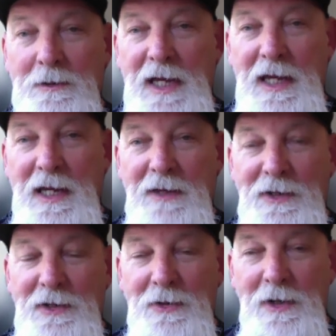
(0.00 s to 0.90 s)
taking
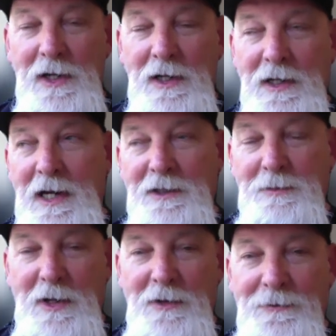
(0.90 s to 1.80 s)
inventory on the
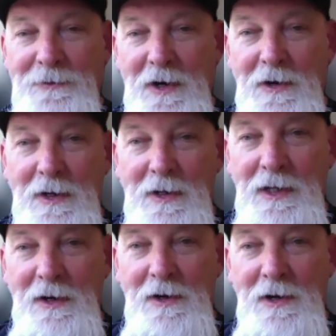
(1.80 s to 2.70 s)
next motherfucker on the
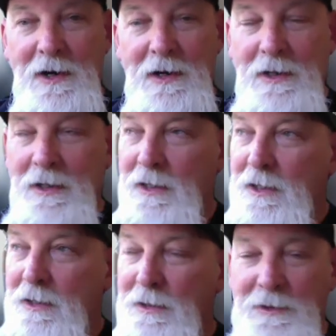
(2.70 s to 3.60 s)
yard
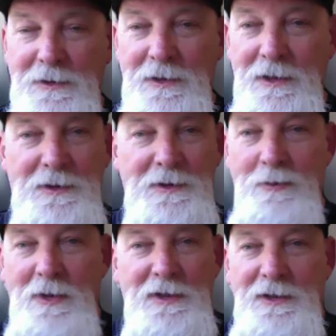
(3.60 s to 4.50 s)
is
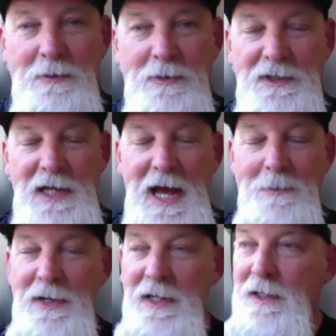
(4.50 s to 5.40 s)
what's
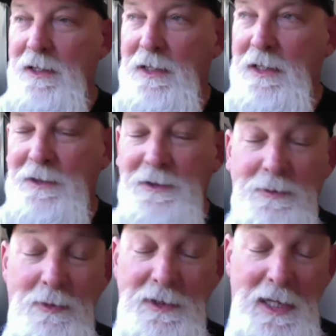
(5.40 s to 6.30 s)
happening. And that's
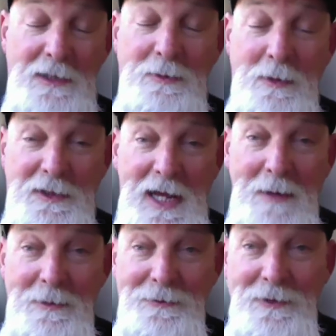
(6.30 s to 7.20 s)
what's
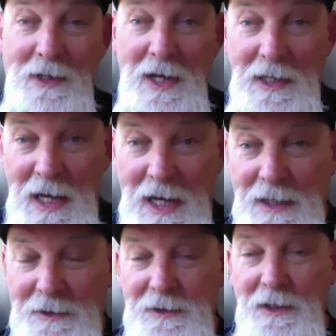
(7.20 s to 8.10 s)
happening for a lot of
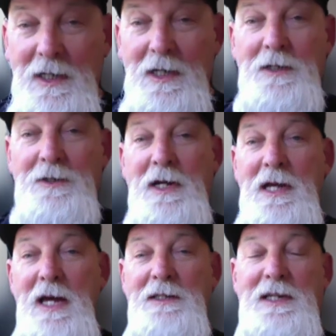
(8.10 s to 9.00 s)
guys. So I
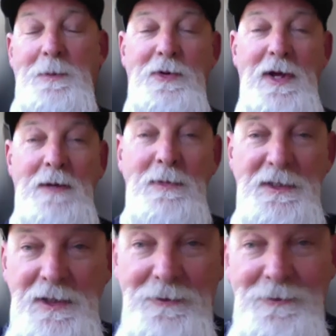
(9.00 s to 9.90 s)
kind of separated
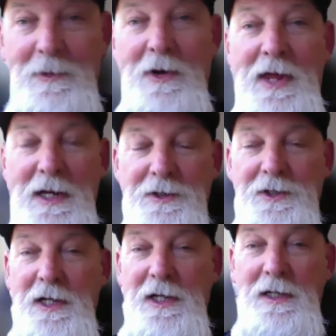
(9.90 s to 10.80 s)
myself from all that
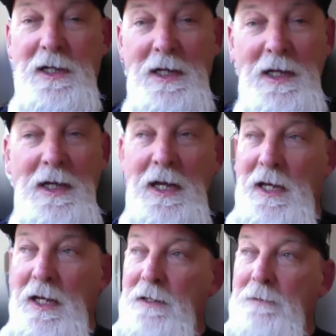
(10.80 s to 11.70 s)
shit.
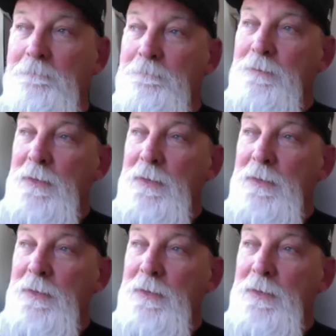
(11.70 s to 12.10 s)
And,